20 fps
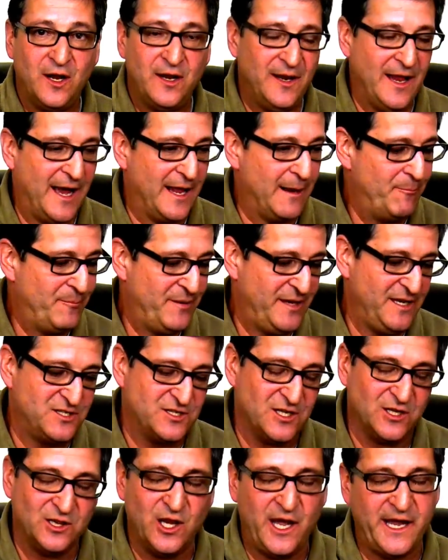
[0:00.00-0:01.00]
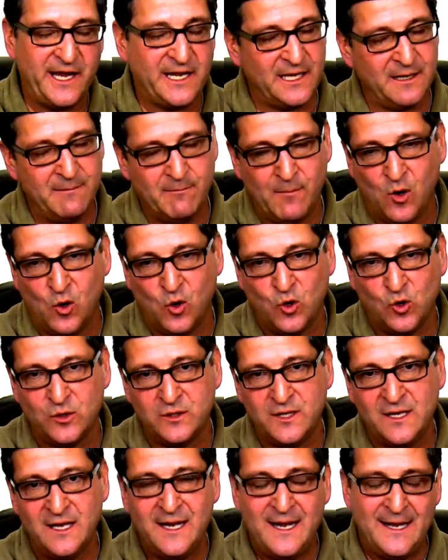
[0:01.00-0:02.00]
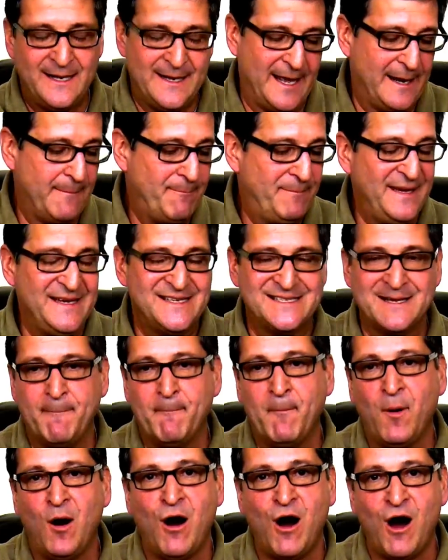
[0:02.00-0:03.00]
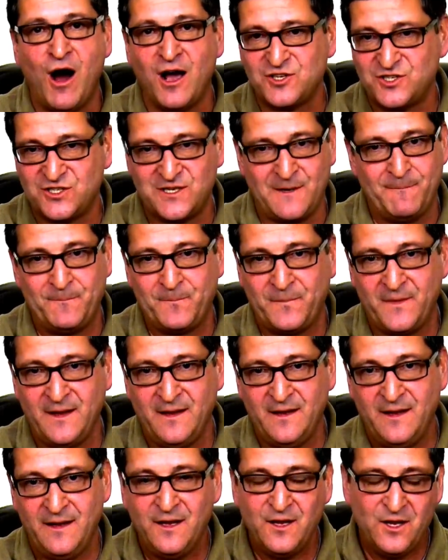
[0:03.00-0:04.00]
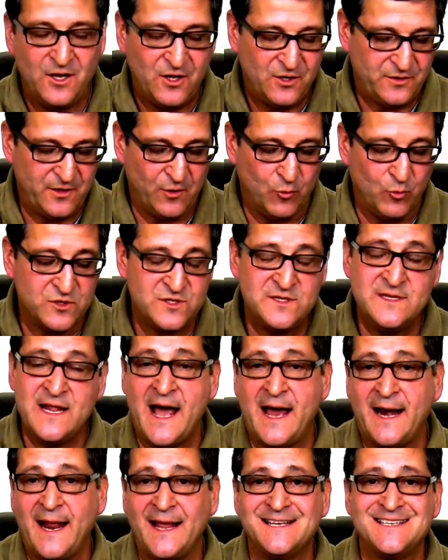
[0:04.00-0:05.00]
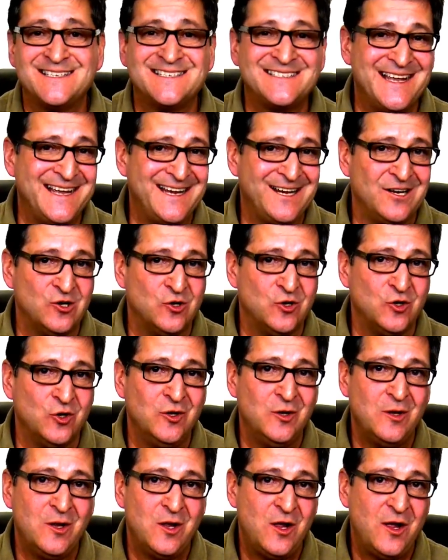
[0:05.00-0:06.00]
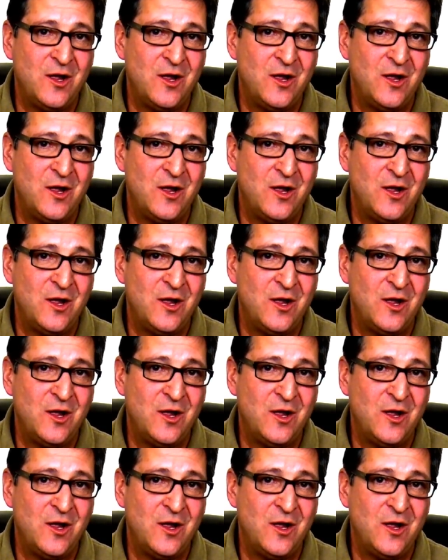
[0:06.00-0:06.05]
Not a piece of lichen mold, not a piece of moss. There was not a single